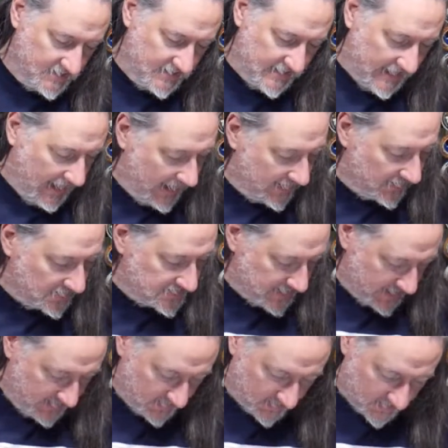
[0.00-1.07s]

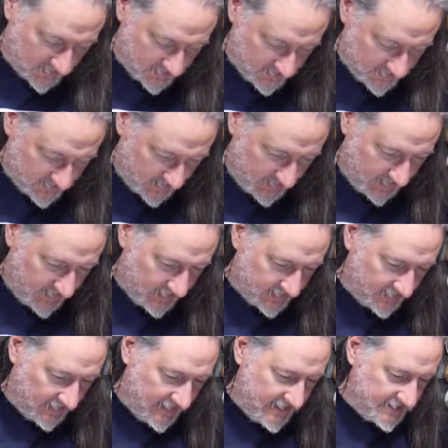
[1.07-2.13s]
Entertainer
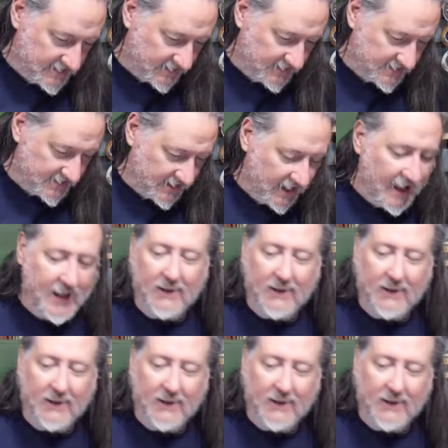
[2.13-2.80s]
class. Let's see.